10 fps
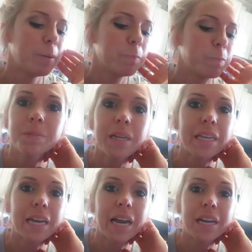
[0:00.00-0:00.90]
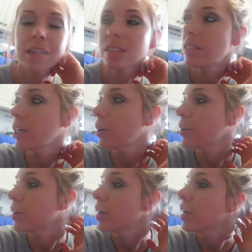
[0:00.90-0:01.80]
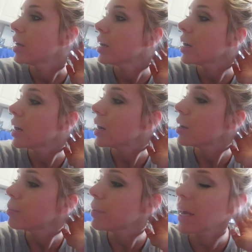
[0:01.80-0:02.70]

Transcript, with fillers: but, but yeah, so um,